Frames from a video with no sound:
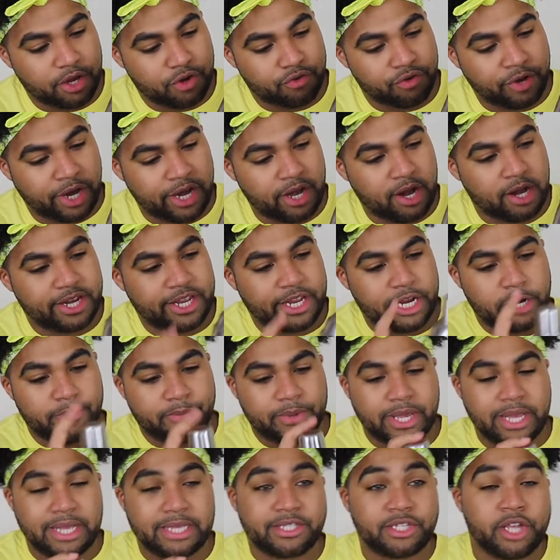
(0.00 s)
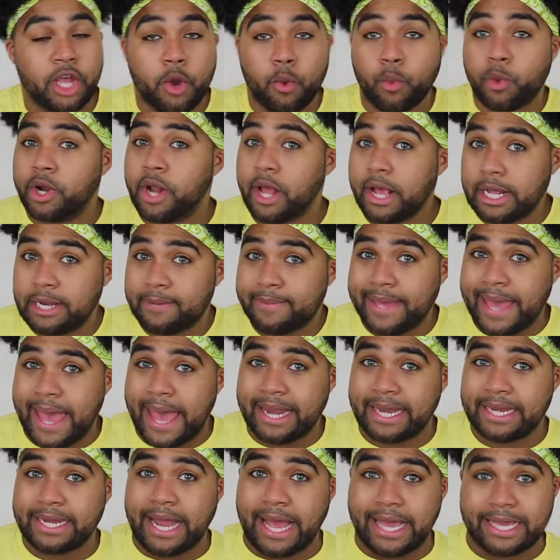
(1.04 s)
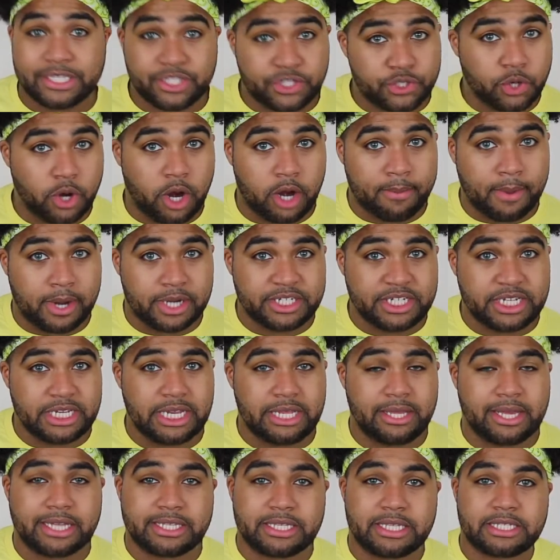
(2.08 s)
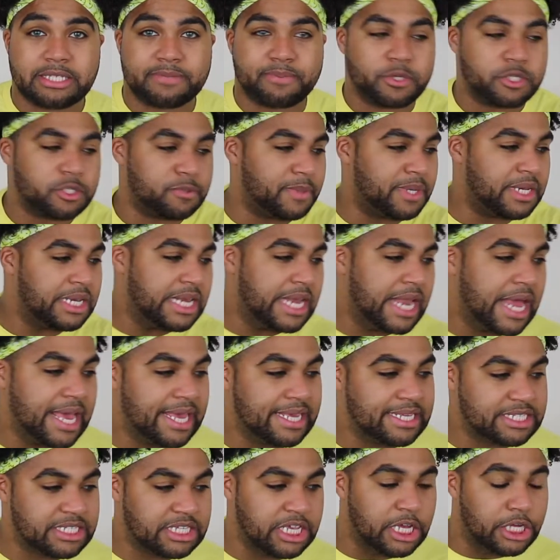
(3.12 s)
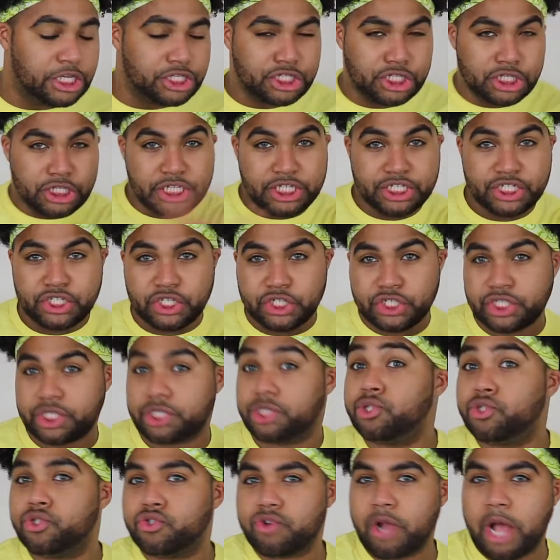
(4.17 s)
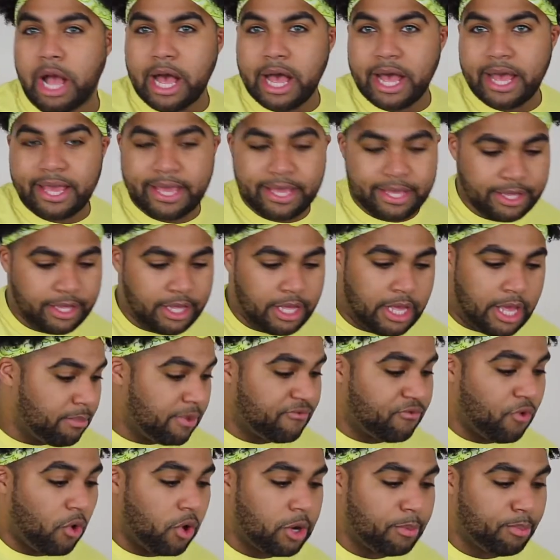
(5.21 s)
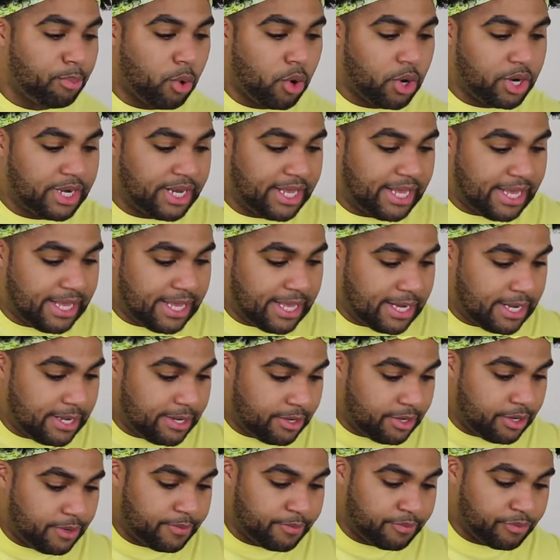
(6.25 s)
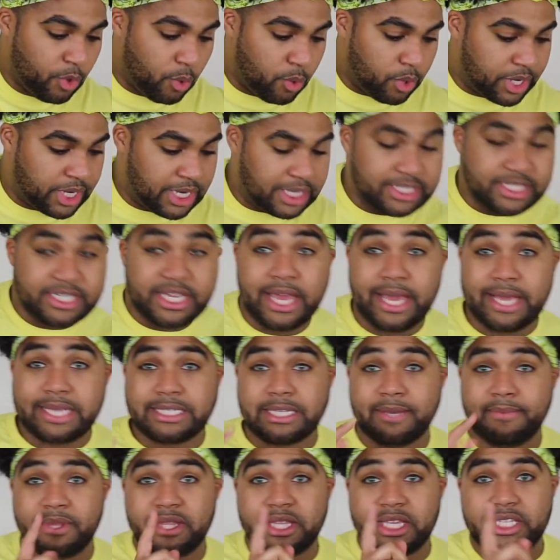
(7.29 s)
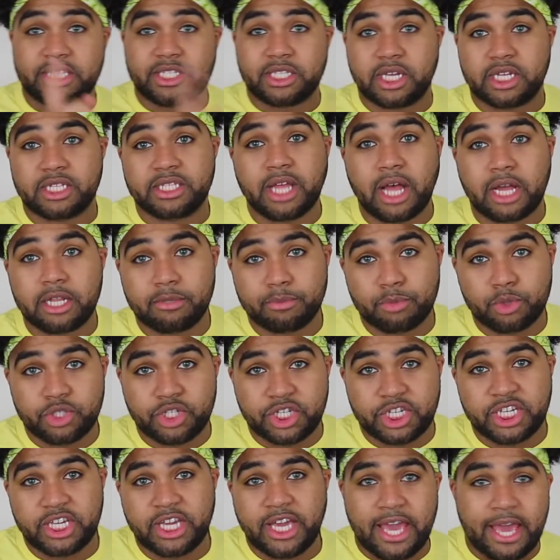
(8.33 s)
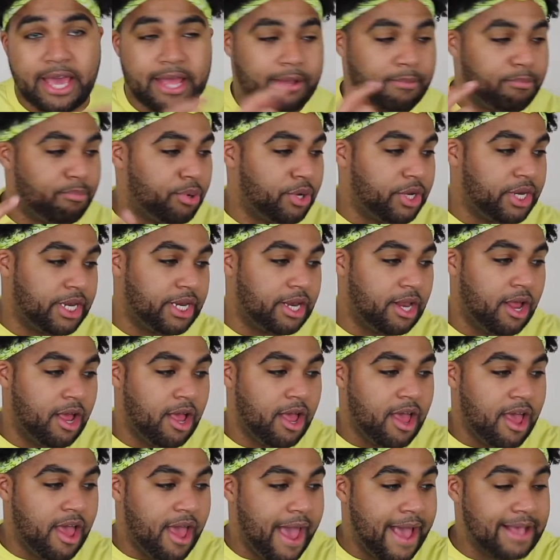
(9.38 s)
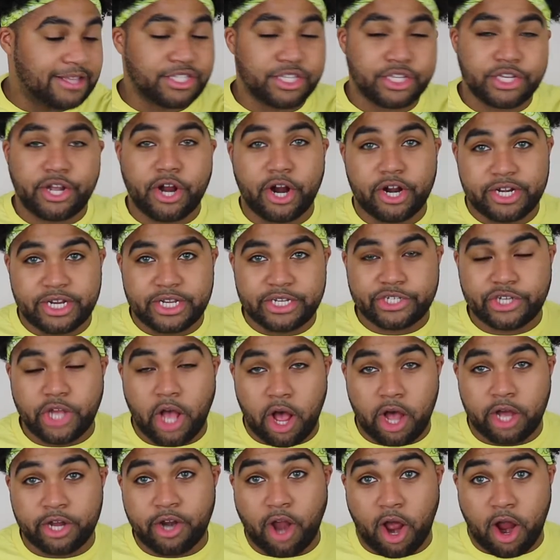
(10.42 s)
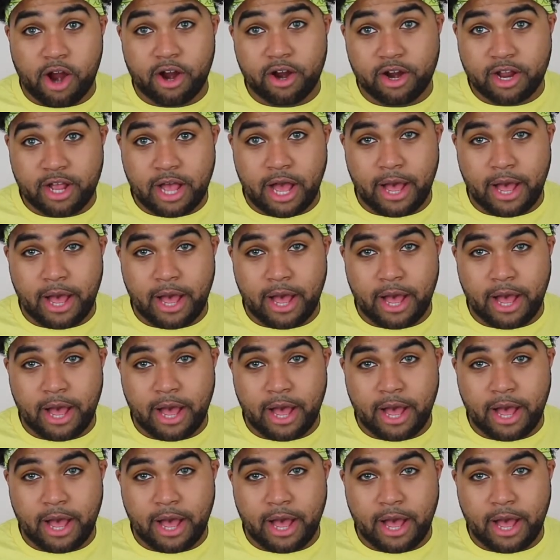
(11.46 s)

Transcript: create on here, because we're not gonna be adding ice to our martini because it's supposed to be nice, delicious, and dry. Before we pour it in, we're gonna take some of this danmuji and put it as a garnish on our